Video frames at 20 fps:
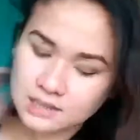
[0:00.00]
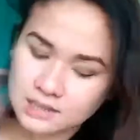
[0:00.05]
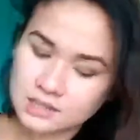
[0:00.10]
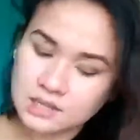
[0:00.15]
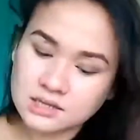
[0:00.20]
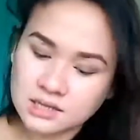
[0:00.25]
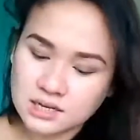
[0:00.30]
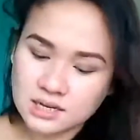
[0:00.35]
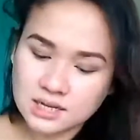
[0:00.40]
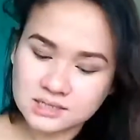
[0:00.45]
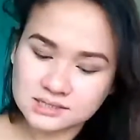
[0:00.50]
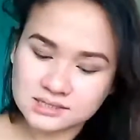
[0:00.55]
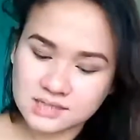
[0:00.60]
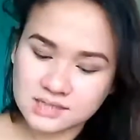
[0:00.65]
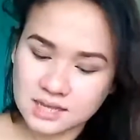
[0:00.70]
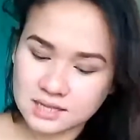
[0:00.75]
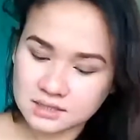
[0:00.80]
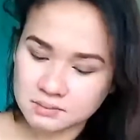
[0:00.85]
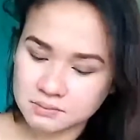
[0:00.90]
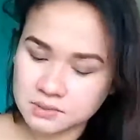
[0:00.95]
And then, the next
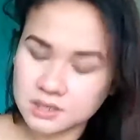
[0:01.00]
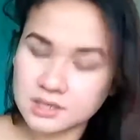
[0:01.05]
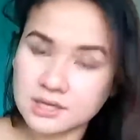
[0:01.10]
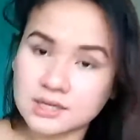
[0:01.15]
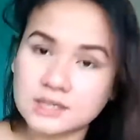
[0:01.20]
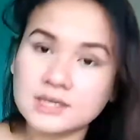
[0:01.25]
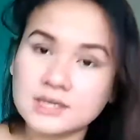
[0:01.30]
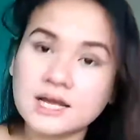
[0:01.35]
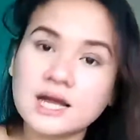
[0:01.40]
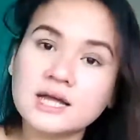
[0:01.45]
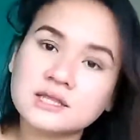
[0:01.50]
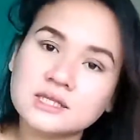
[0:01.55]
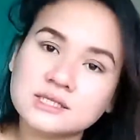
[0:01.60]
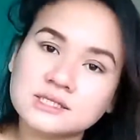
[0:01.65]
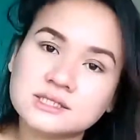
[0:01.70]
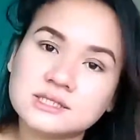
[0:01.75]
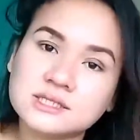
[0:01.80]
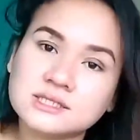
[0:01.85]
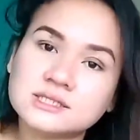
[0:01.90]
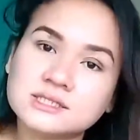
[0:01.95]
item that I got
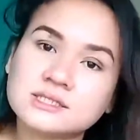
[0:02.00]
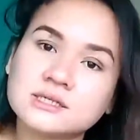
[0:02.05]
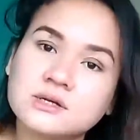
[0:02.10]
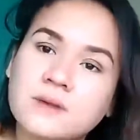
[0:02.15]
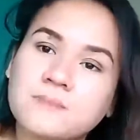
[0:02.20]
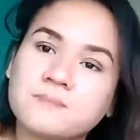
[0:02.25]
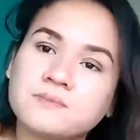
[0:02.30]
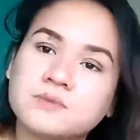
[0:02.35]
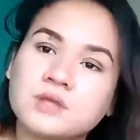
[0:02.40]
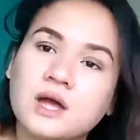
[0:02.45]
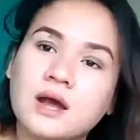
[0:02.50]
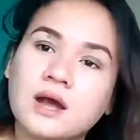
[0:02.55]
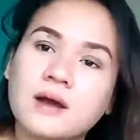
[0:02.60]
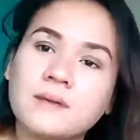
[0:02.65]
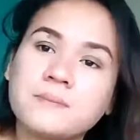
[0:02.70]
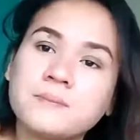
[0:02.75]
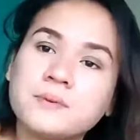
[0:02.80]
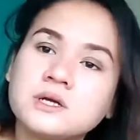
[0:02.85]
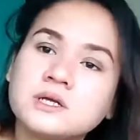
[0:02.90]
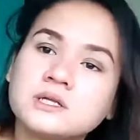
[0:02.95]
is this crop
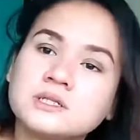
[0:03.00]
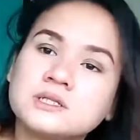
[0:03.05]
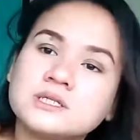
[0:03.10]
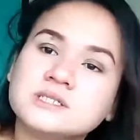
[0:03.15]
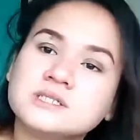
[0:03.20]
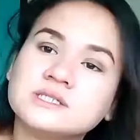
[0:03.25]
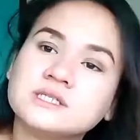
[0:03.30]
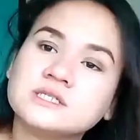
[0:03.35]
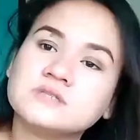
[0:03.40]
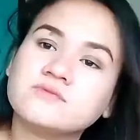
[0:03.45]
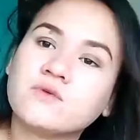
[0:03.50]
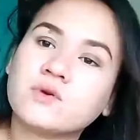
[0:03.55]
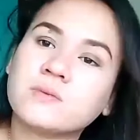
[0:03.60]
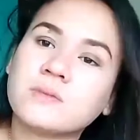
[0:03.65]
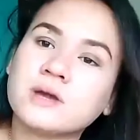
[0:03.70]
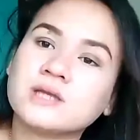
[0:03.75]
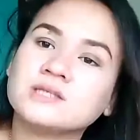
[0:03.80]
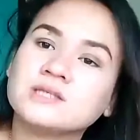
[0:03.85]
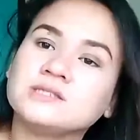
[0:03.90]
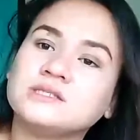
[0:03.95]
top. This is
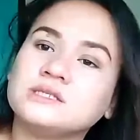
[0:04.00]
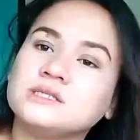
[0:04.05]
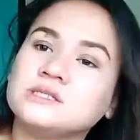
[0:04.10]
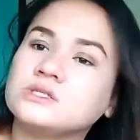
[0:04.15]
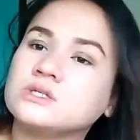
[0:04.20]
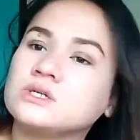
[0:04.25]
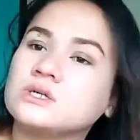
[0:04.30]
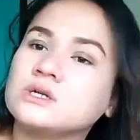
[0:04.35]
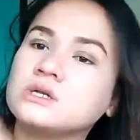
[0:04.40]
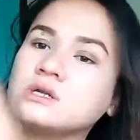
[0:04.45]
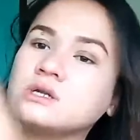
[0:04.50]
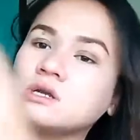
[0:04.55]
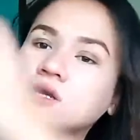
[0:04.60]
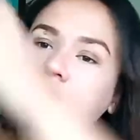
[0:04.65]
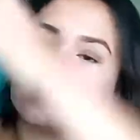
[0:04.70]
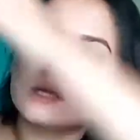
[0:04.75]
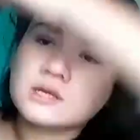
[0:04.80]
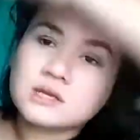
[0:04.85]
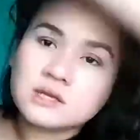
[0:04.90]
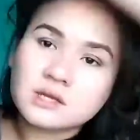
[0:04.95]
for my sister.
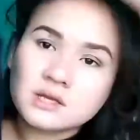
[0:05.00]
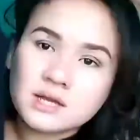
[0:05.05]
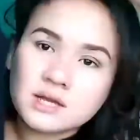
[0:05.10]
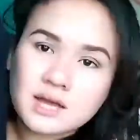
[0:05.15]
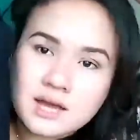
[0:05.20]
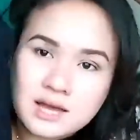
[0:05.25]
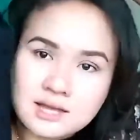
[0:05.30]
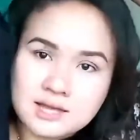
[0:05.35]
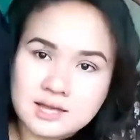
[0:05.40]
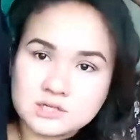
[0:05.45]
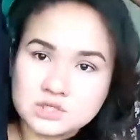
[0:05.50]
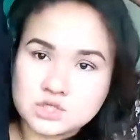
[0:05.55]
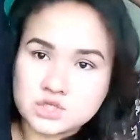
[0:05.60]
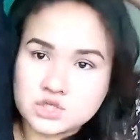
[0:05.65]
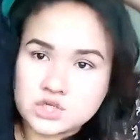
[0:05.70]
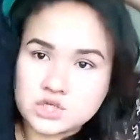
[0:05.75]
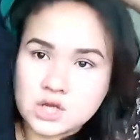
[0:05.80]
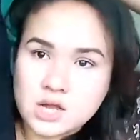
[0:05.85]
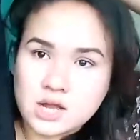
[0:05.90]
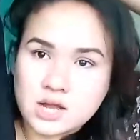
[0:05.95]
Ayan
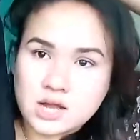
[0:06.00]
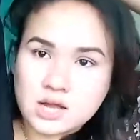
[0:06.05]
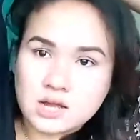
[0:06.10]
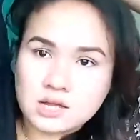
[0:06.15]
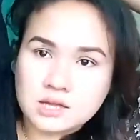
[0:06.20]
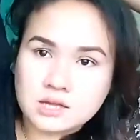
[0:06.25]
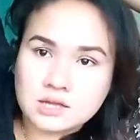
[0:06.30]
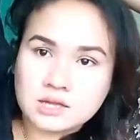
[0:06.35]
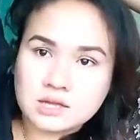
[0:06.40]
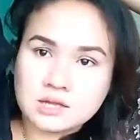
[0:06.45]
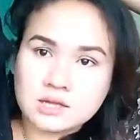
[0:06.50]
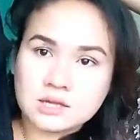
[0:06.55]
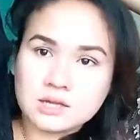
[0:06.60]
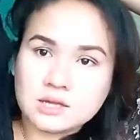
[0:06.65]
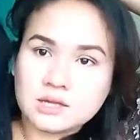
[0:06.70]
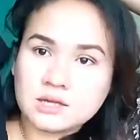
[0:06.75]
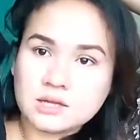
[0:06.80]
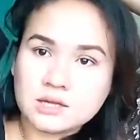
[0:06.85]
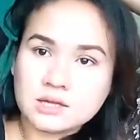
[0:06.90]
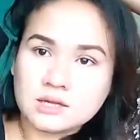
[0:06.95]
siya.
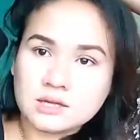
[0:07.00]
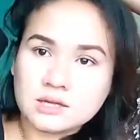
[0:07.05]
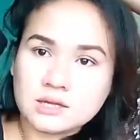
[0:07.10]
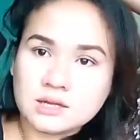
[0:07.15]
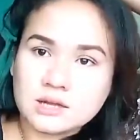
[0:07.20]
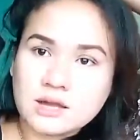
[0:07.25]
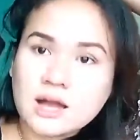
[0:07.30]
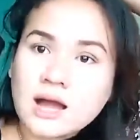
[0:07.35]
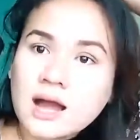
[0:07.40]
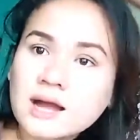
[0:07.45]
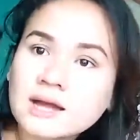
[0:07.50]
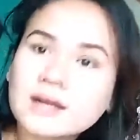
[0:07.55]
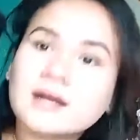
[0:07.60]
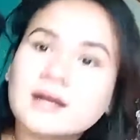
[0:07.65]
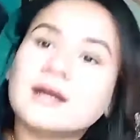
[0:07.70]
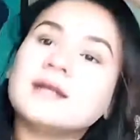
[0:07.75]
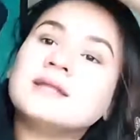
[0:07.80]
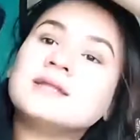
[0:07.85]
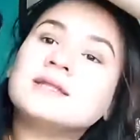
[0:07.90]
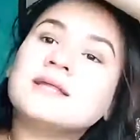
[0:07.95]

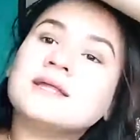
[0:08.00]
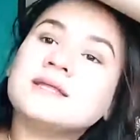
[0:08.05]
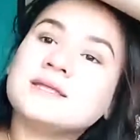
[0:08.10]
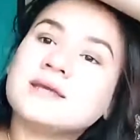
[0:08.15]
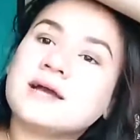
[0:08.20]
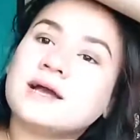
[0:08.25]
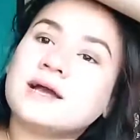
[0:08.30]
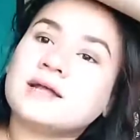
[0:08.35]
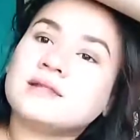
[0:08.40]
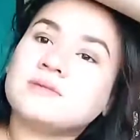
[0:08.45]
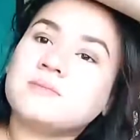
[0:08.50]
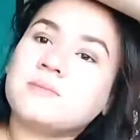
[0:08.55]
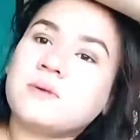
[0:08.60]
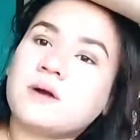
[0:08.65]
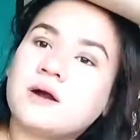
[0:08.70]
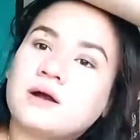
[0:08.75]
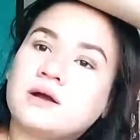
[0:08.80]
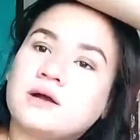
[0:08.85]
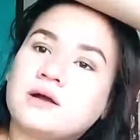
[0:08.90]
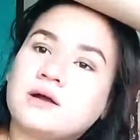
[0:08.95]
Ang ganda niya,
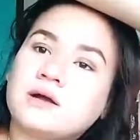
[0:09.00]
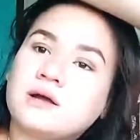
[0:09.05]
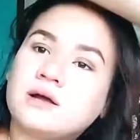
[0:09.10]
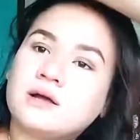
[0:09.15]
diba?